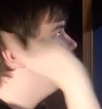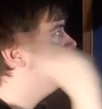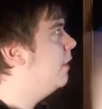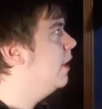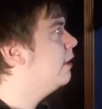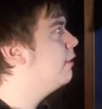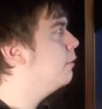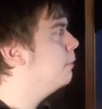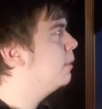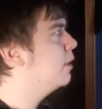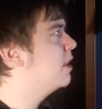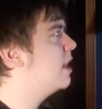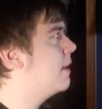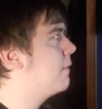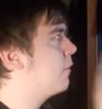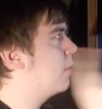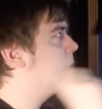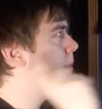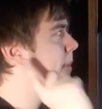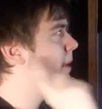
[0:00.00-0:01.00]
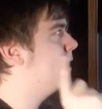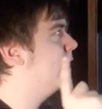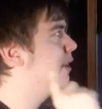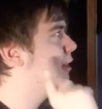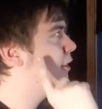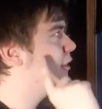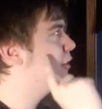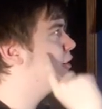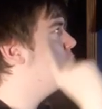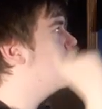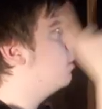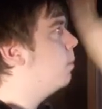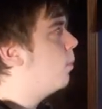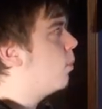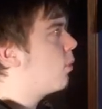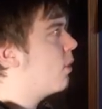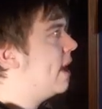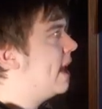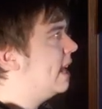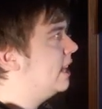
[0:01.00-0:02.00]
This room was different because there's no
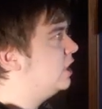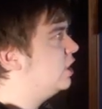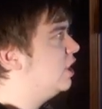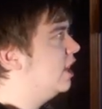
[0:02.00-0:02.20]
bridge